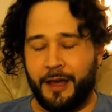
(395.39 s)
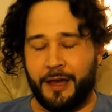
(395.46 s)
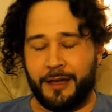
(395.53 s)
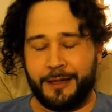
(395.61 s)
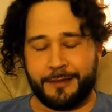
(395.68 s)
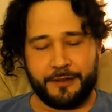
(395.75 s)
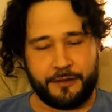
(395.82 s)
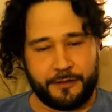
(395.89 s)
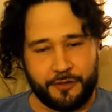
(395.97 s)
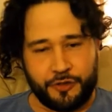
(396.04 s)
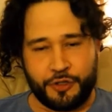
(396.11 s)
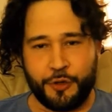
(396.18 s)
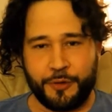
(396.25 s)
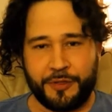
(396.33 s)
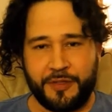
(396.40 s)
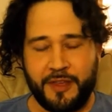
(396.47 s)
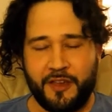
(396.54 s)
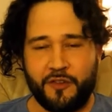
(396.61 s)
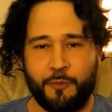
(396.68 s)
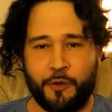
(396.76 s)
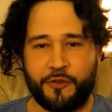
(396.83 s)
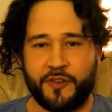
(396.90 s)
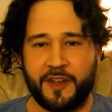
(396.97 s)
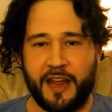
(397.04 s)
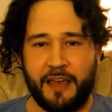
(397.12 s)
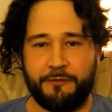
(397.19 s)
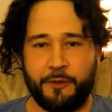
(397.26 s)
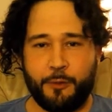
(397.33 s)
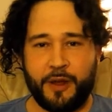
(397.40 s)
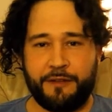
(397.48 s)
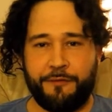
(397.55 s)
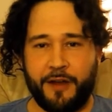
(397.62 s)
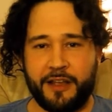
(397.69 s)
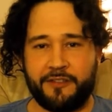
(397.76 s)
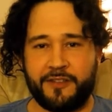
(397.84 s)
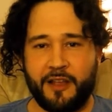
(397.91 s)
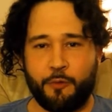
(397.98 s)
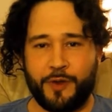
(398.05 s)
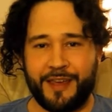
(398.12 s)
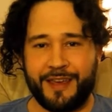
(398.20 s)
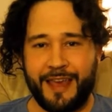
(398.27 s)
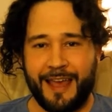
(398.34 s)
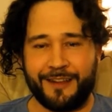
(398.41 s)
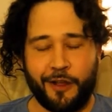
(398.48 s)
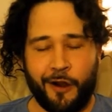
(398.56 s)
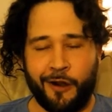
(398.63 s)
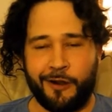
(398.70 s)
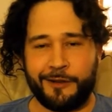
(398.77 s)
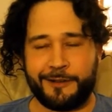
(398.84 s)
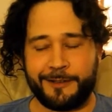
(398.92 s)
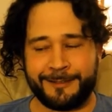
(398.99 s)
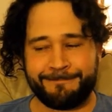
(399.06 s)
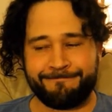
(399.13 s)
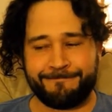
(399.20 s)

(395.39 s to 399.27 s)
The truth is, most of the heavyweight fights that we get aren't,